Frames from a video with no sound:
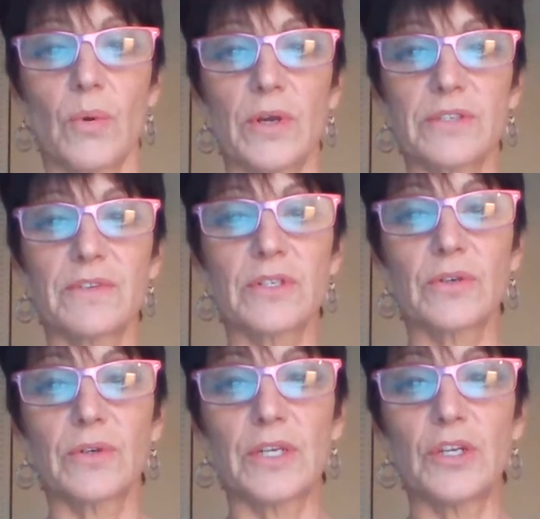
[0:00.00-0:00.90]
whilst
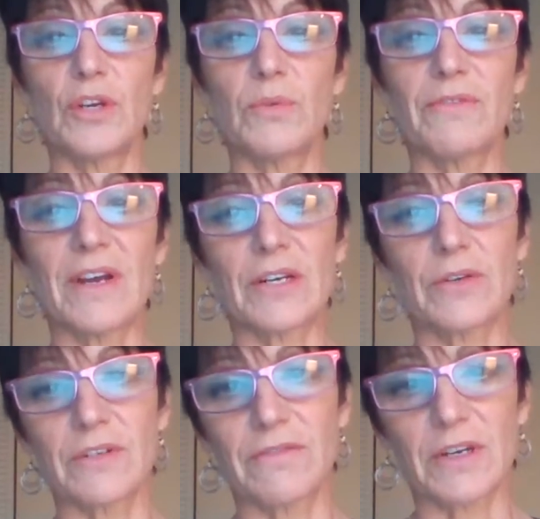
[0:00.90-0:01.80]
physical and human
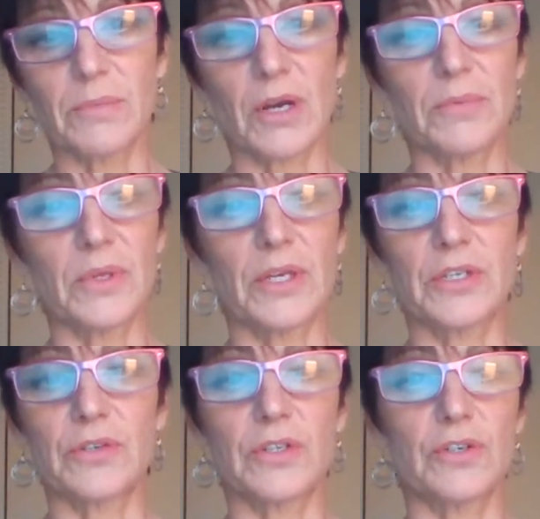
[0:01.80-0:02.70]
factors affect
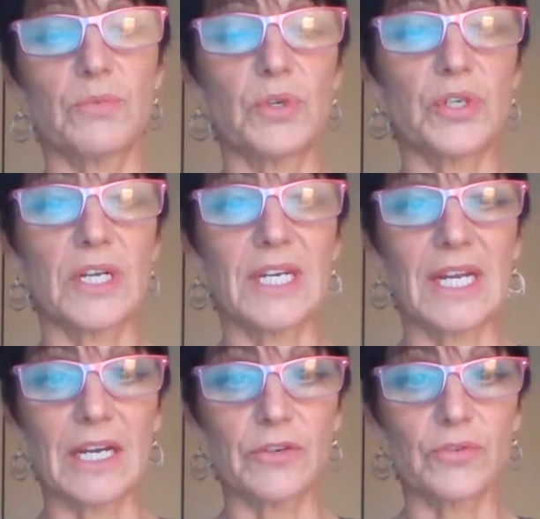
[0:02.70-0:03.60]
population distribution in
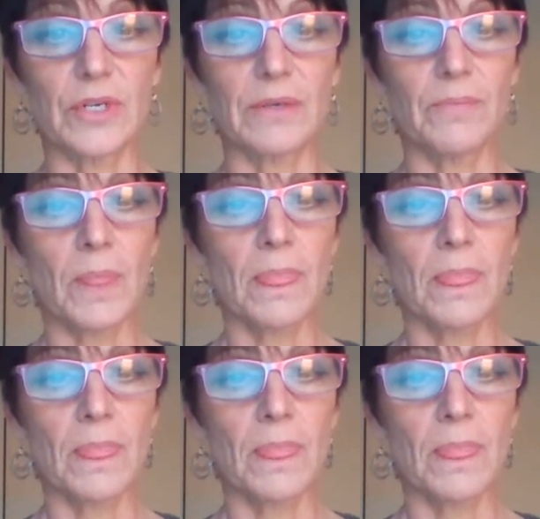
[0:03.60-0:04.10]
a country.